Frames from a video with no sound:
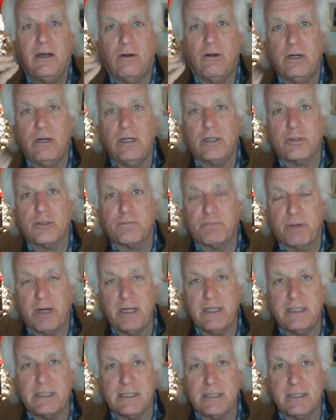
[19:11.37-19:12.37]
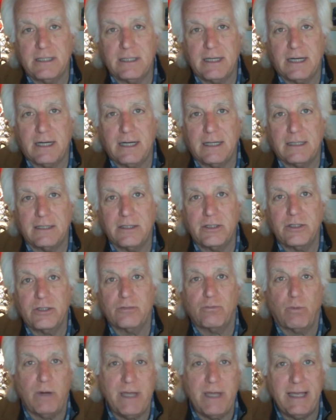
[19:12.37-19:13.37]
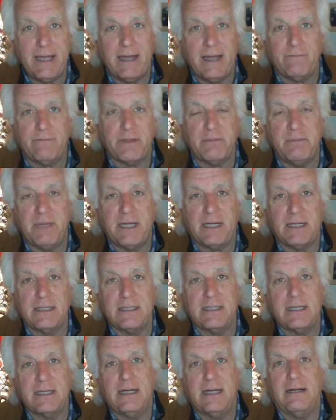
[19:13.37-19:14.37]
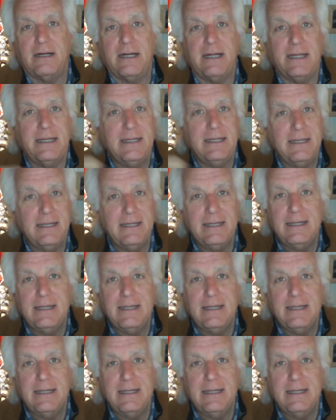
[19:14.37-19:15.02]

oil's priced in dollars, we have the military,